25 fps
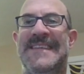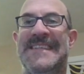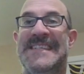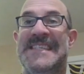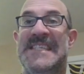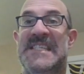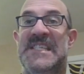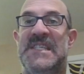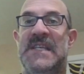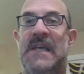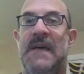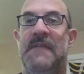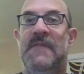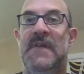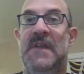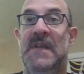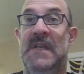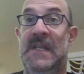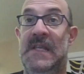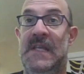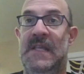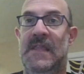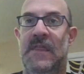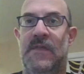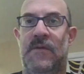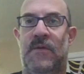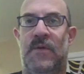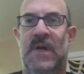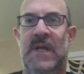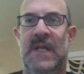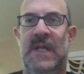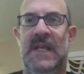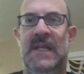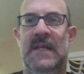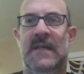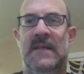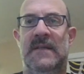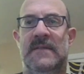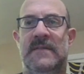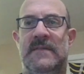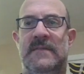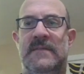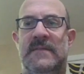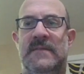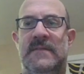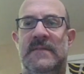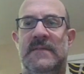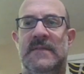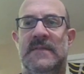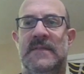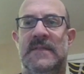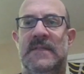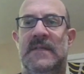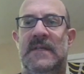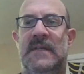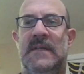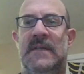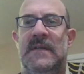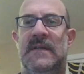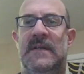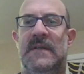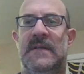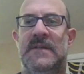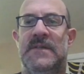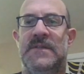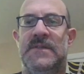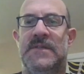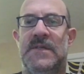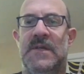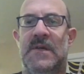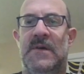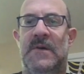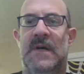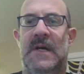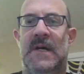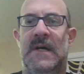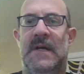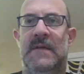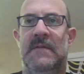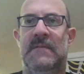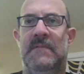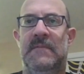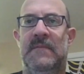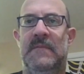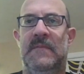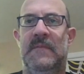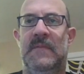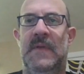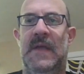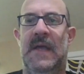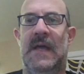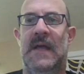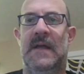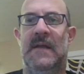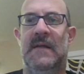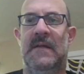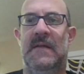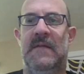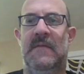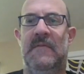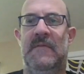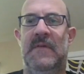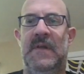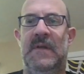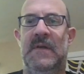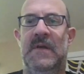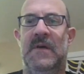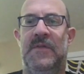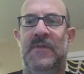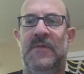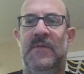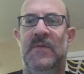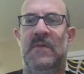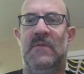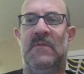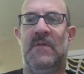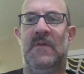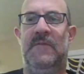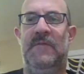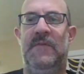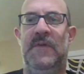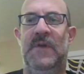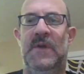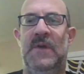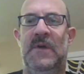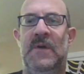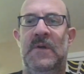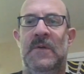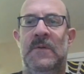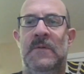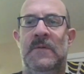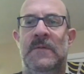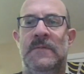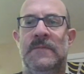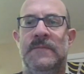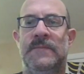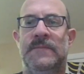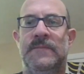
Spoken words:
73. So yeah, when you go through the review,